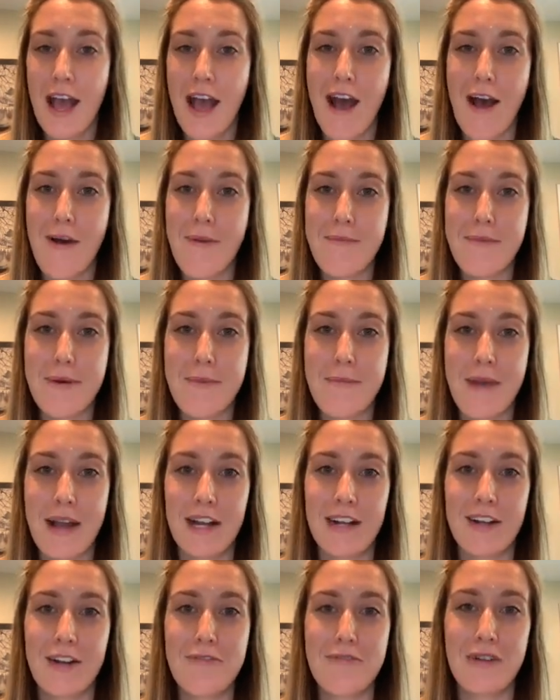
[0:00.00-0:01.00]
but
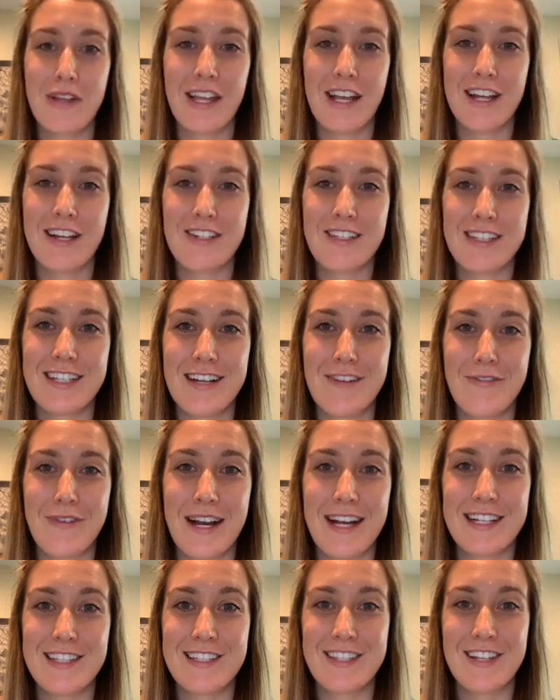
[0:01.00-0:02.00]
might not really understand
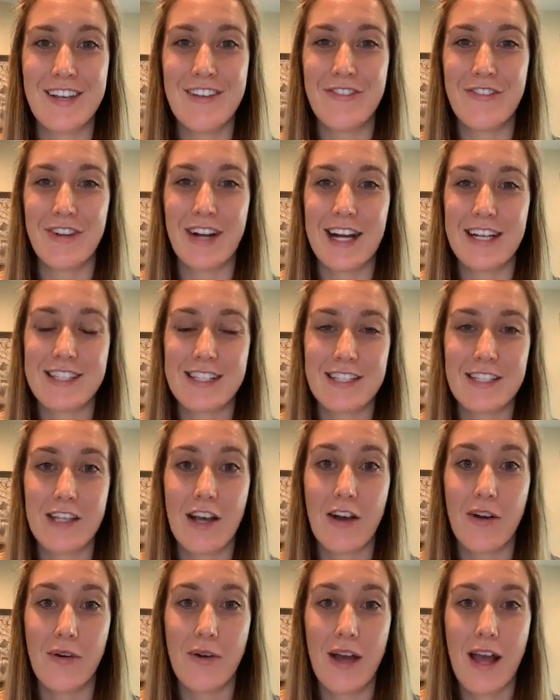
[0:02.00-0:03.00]
why it's good for us.
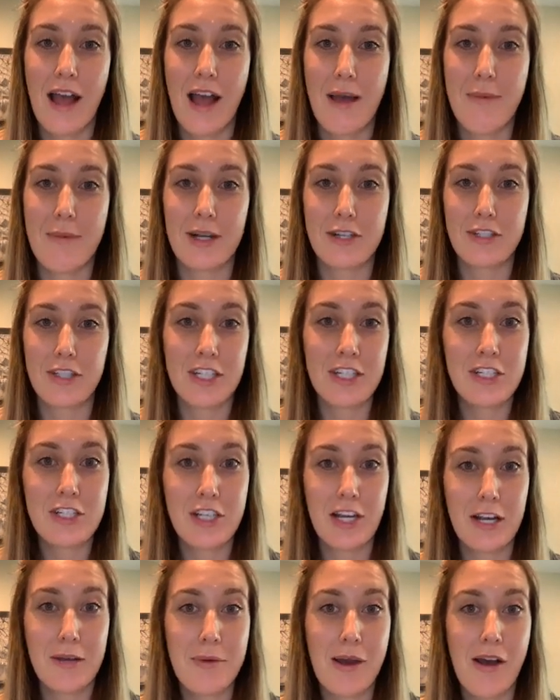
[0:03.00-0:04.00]
So I'm actually going to
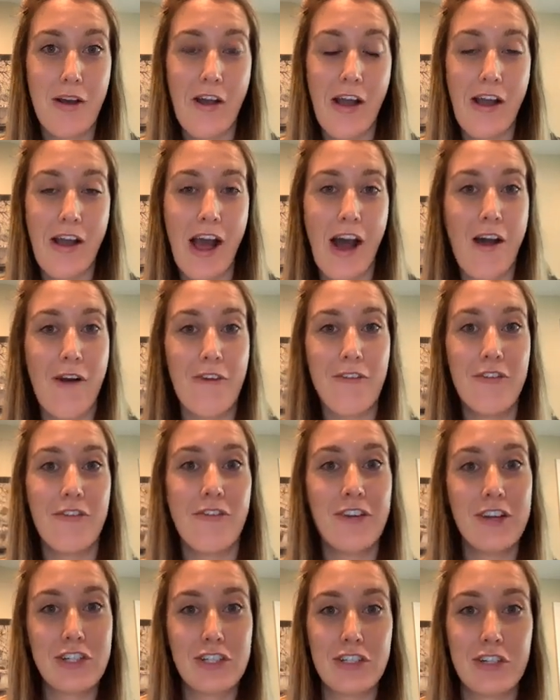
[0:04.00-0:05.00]
talk about how
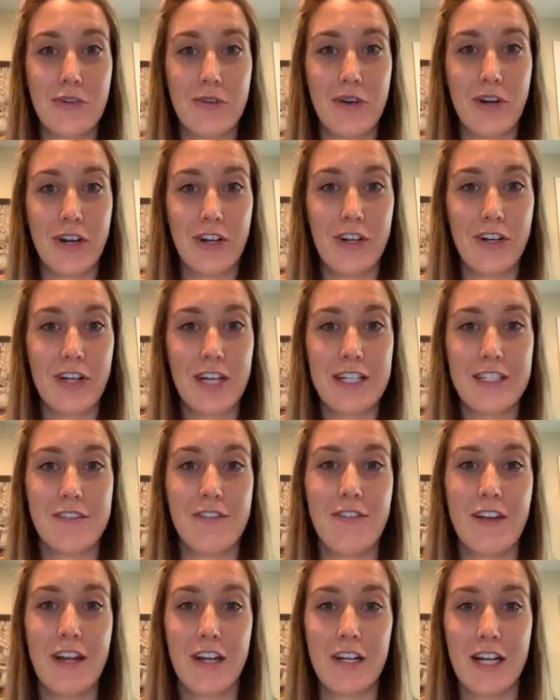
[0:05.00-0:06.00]
fish oil is
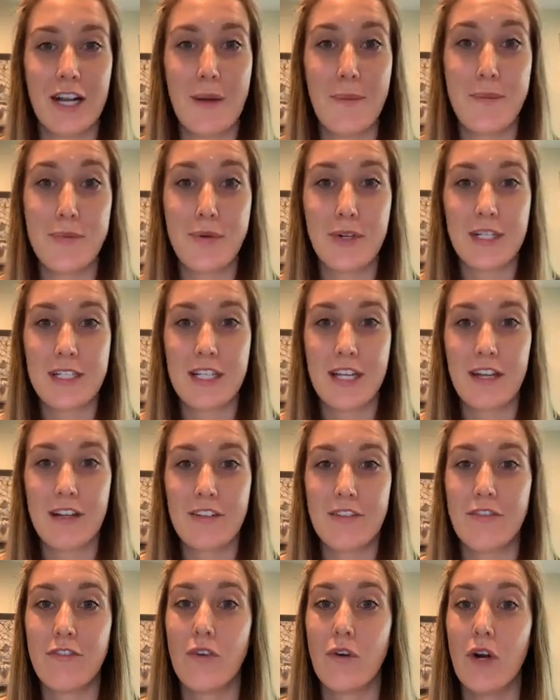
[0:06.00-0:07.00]
very
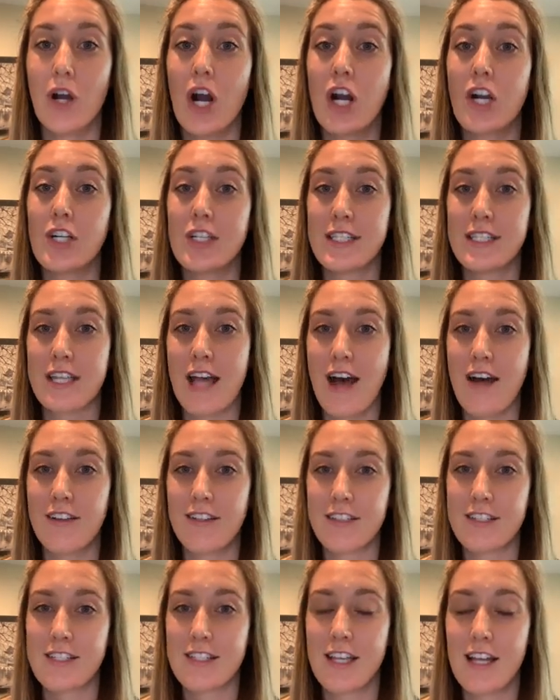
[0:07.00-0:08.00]
important for our
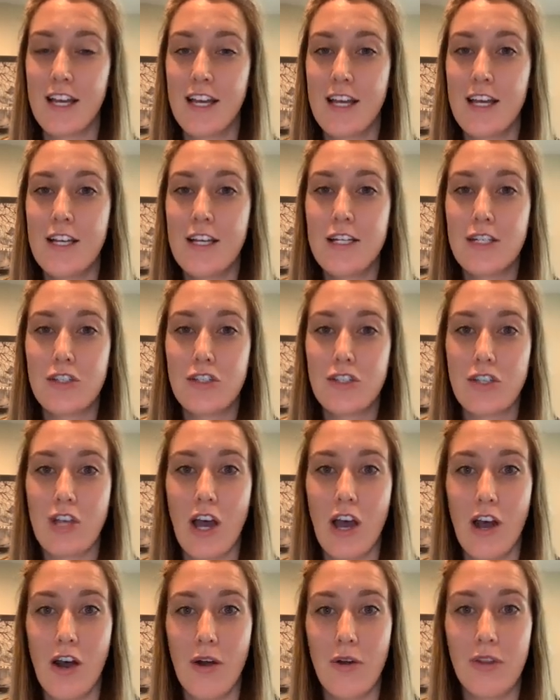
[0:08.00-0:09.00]
cells.
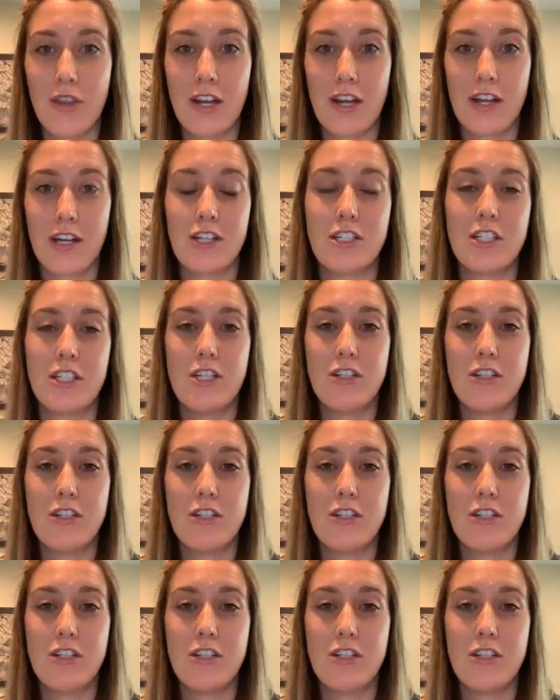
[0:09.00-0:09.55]
So there are